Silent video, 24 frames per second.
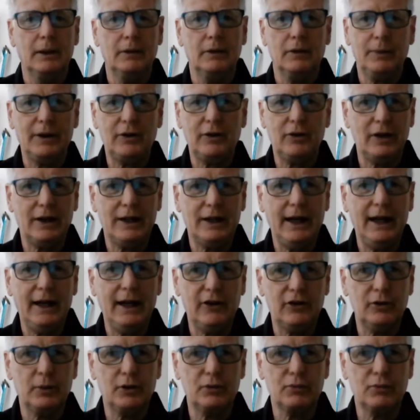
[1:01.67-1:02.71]
Because once the
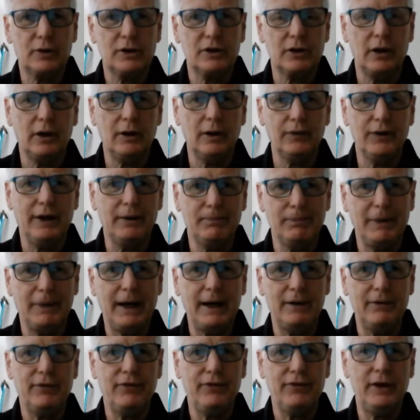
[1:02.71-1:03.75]
cancer was resolved, that
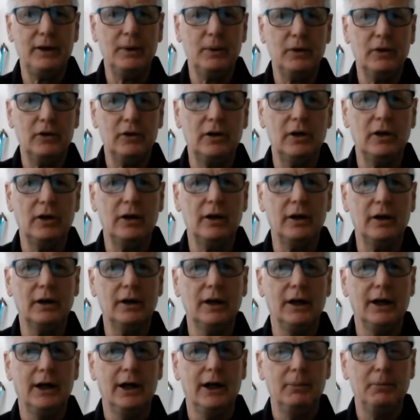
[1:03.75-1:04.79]
main fear gone,